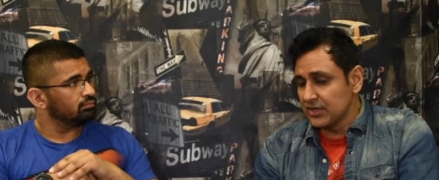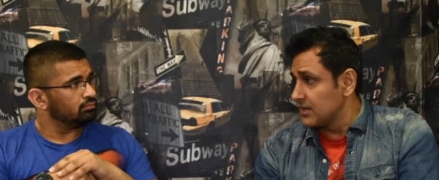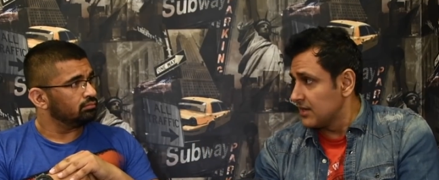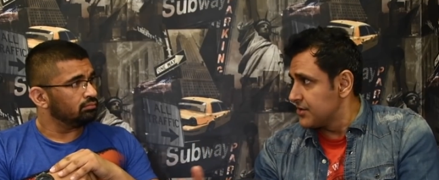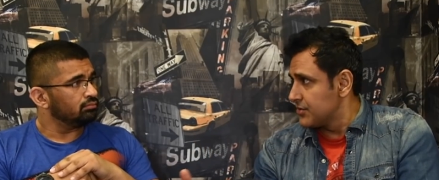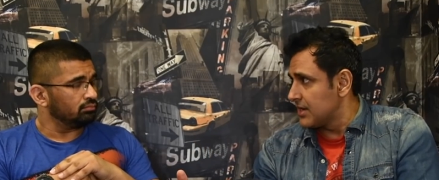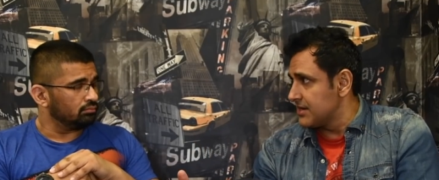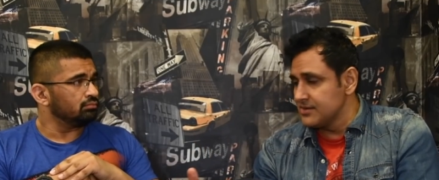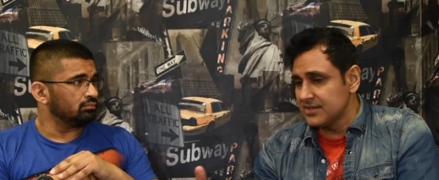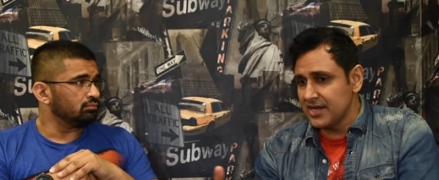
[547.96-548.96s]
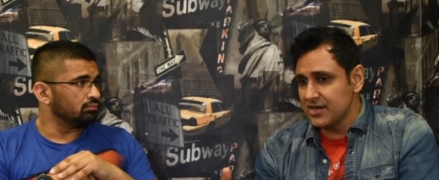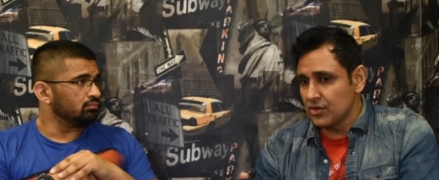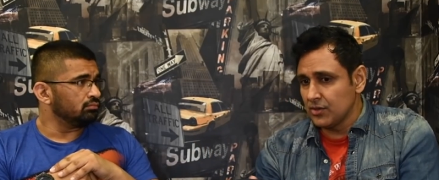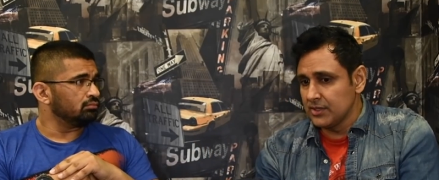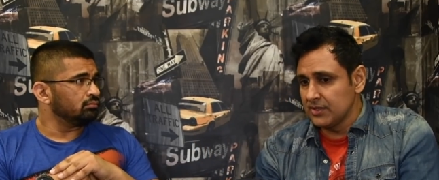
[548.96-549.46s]
Speaker 1: like you rightly said, you
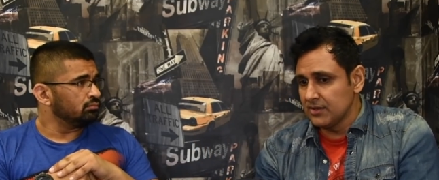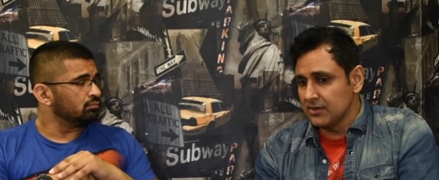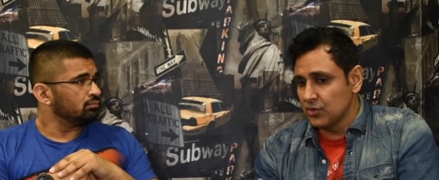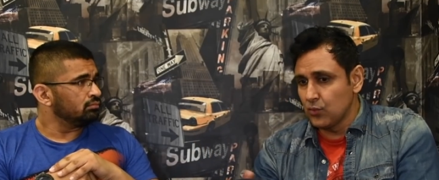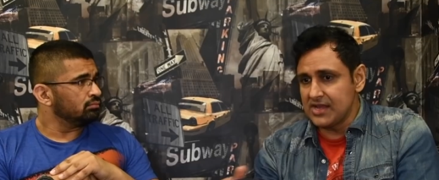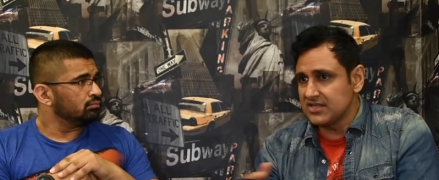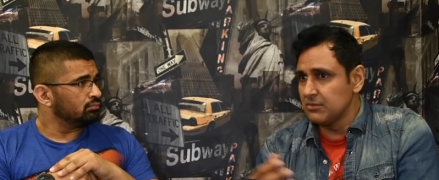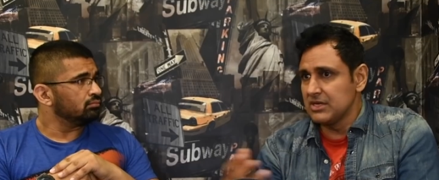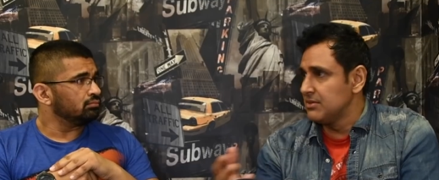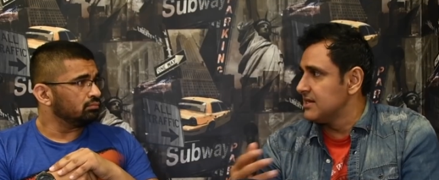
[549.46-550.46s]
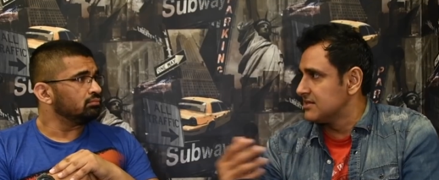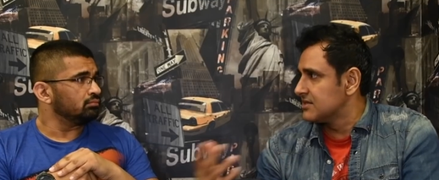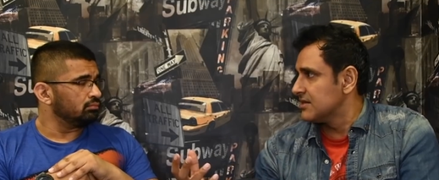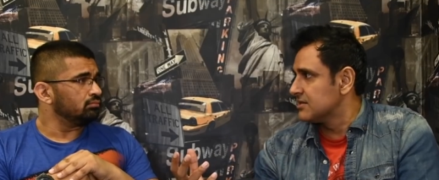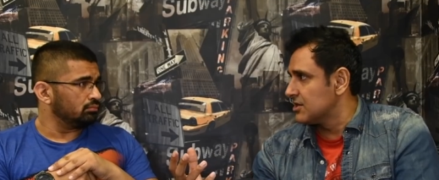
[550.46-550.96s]
know, the way somebody bleeds
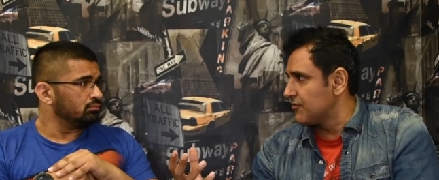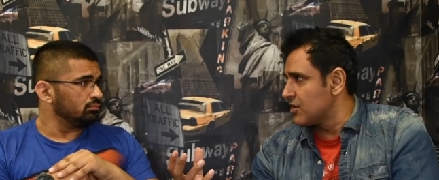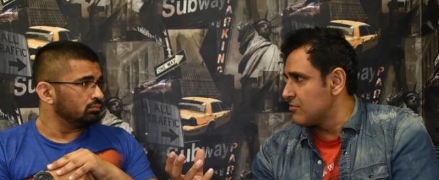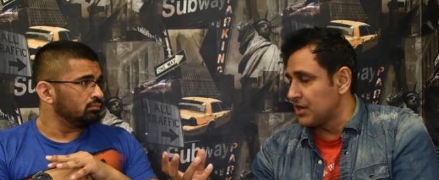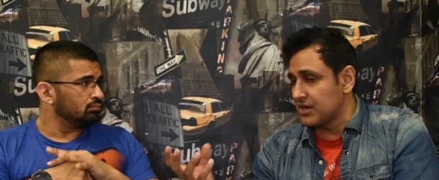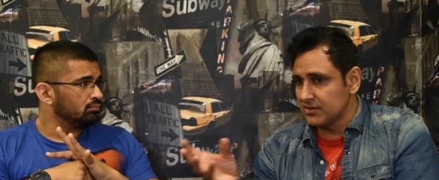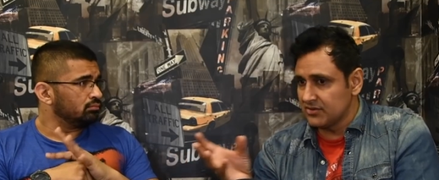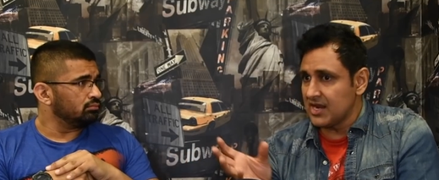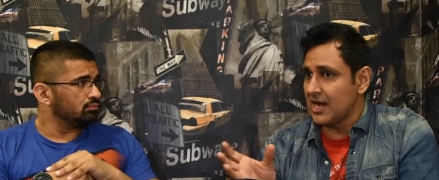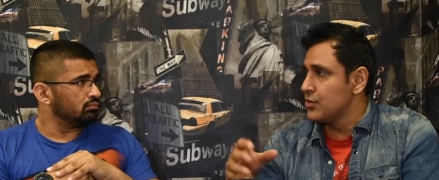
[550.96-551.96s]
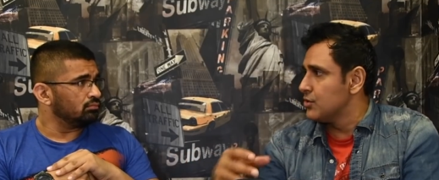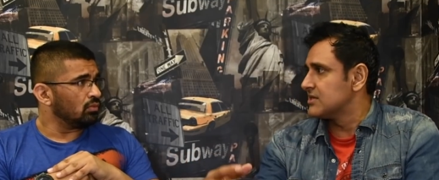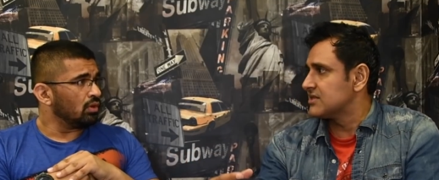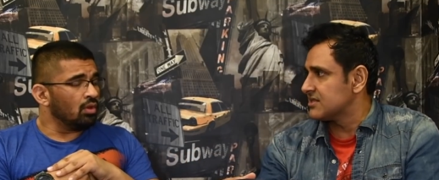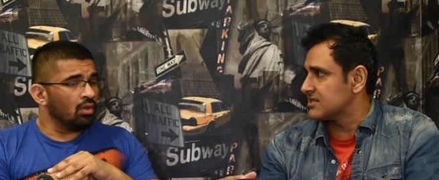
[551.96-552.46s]
is, is different, but then how do you
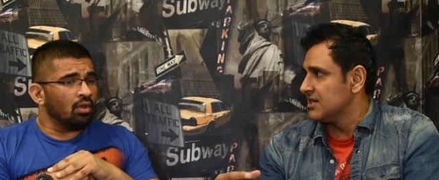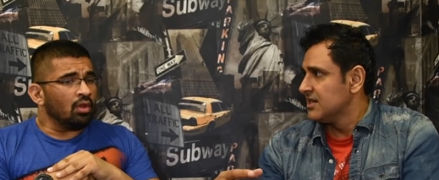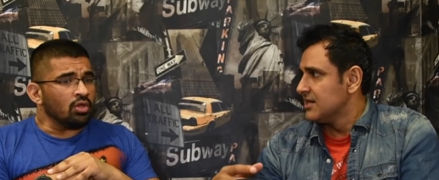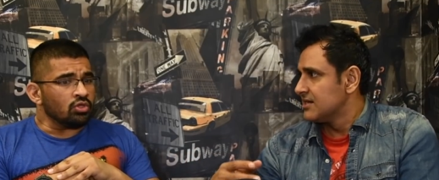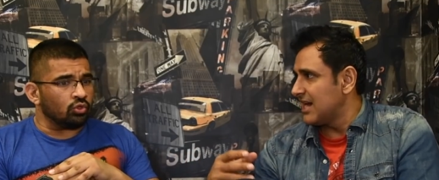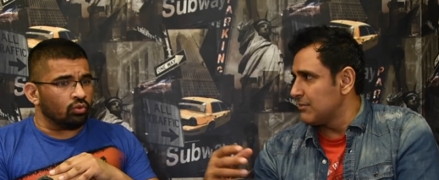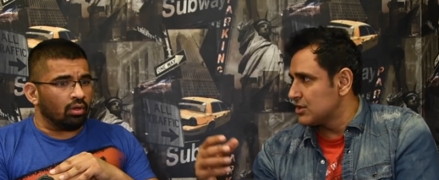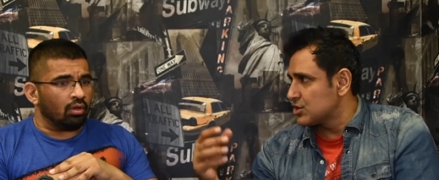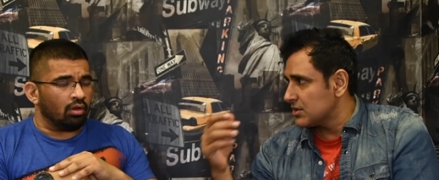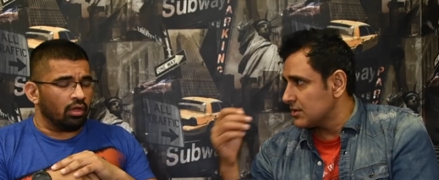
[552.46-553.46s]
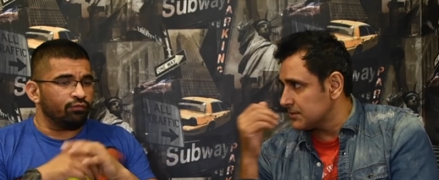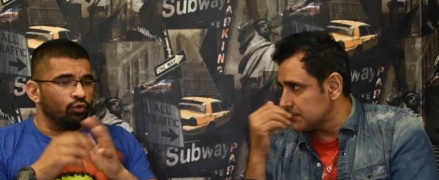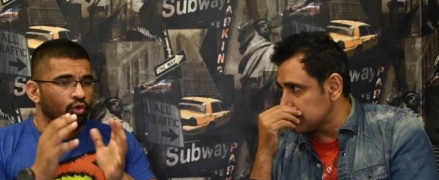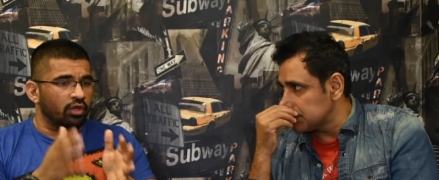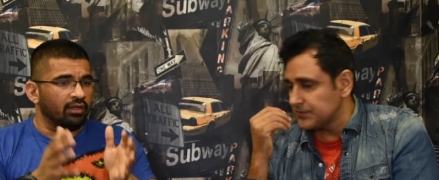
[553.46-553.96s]
assess damage? So,
Speaker 2: if you
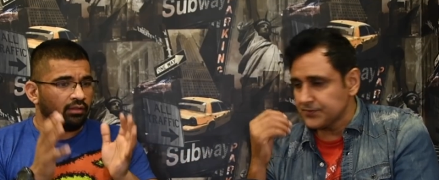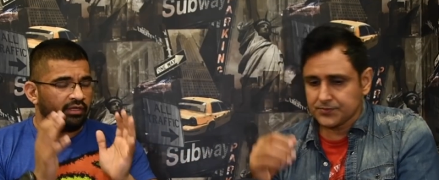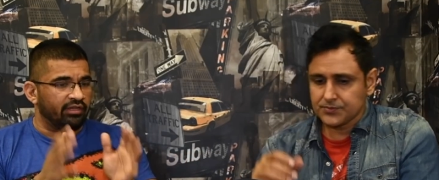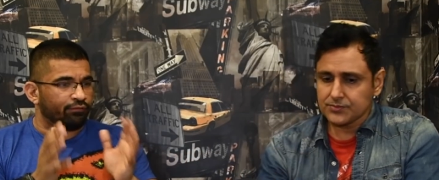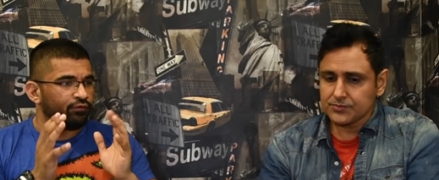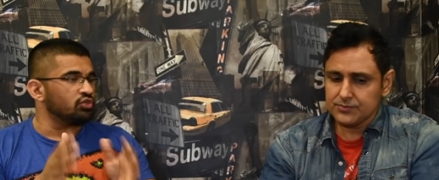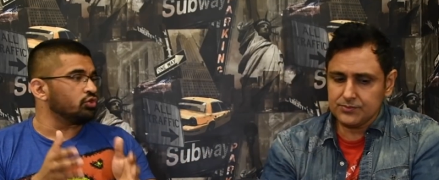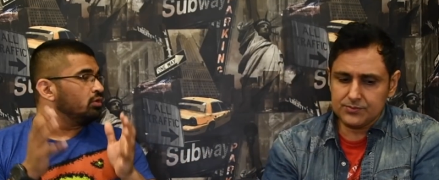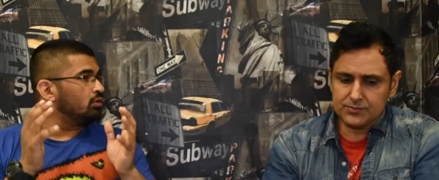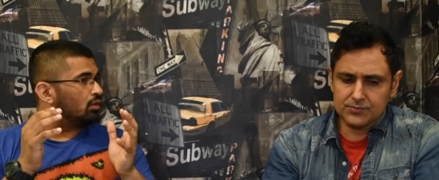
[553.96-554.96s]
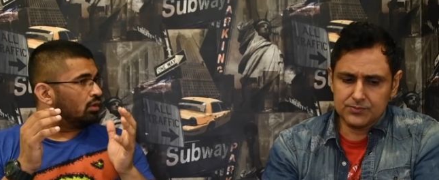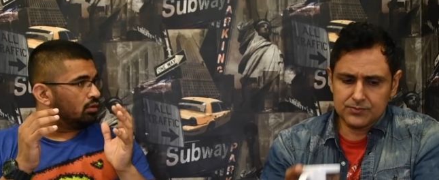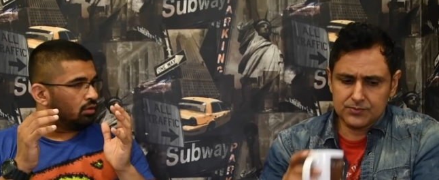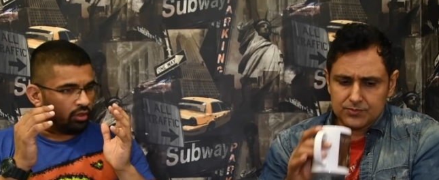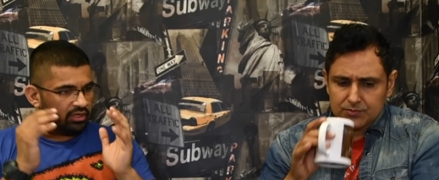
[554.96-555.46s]
look at the definition
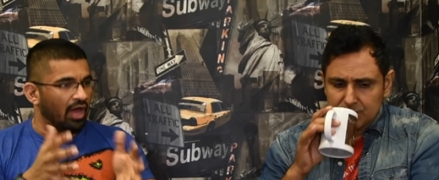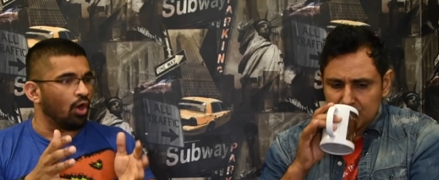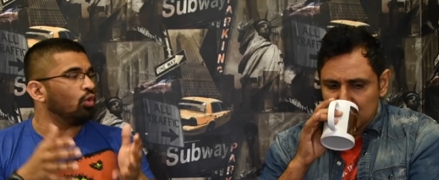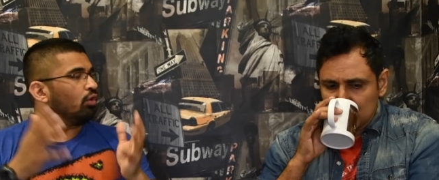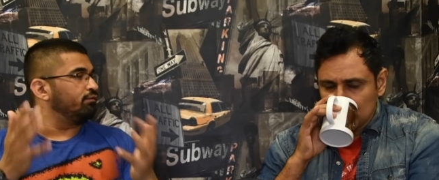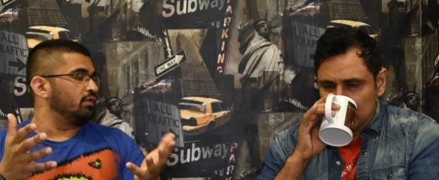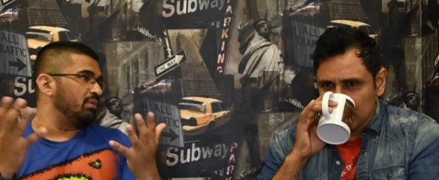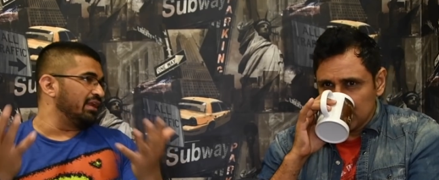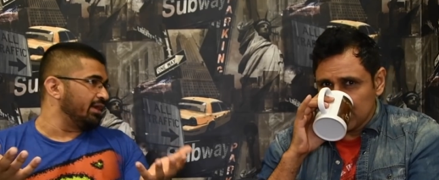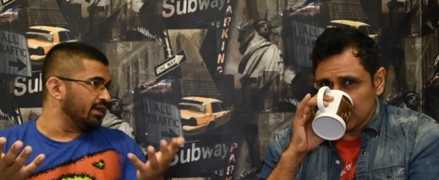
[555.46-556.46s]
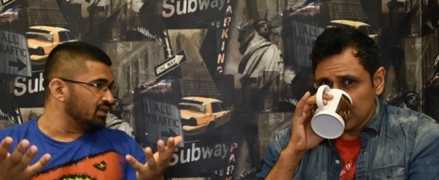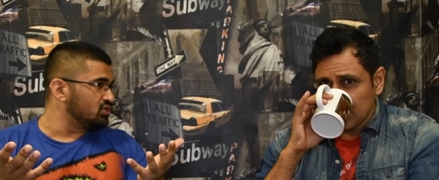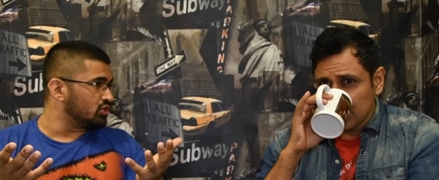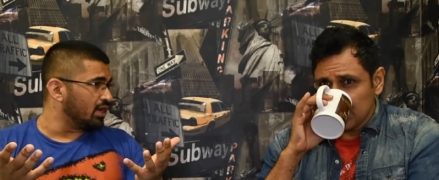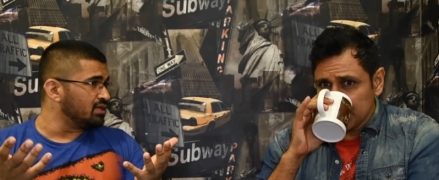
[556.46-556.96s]
now of debilitating
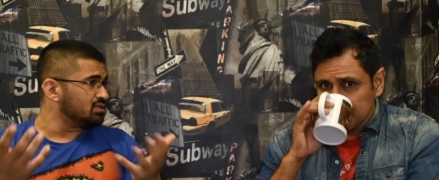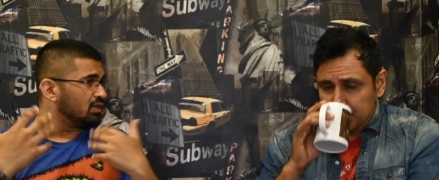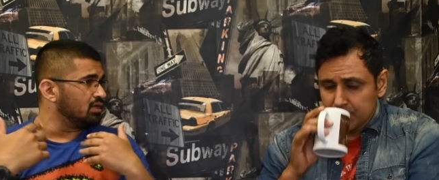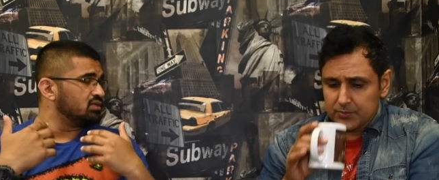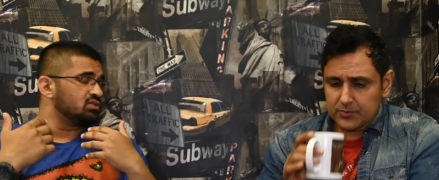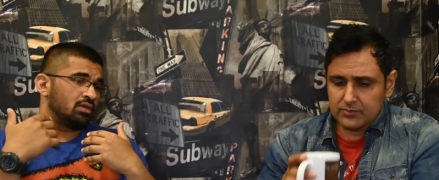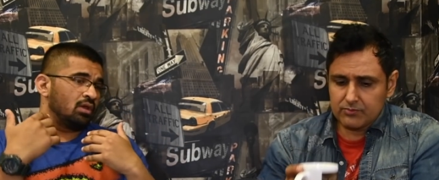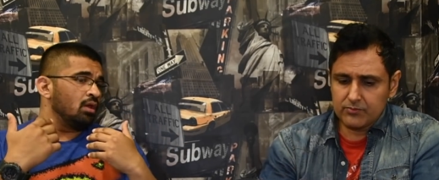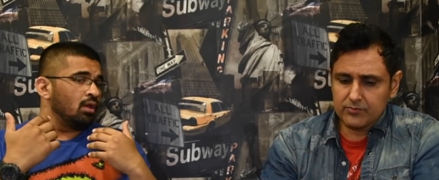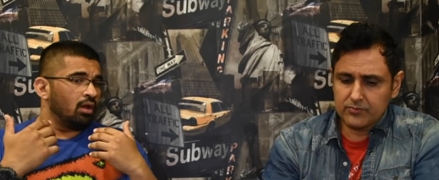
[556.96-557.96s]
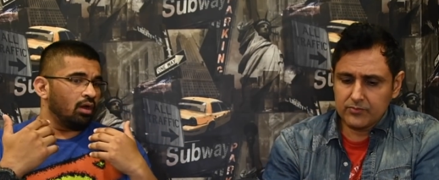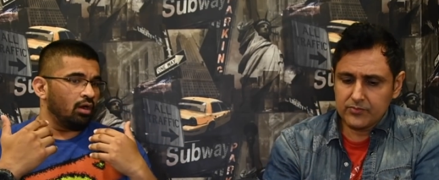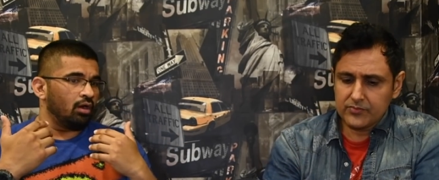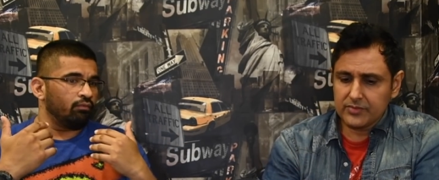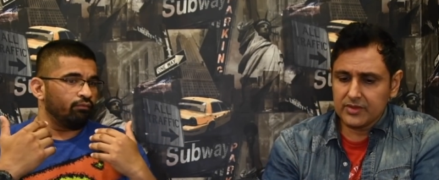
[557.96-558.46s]
strikes, hmm. is
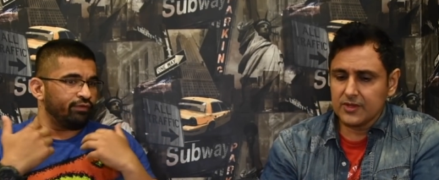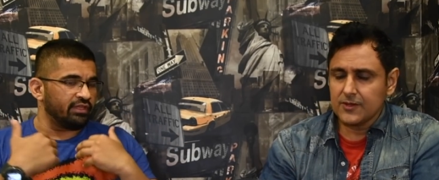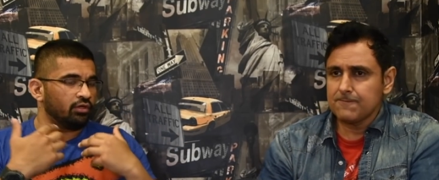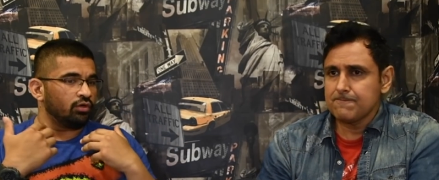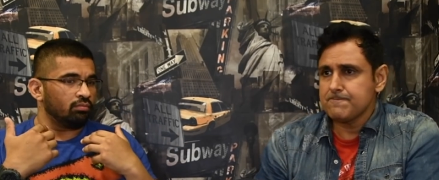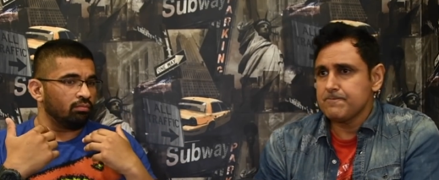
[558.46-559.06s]
whether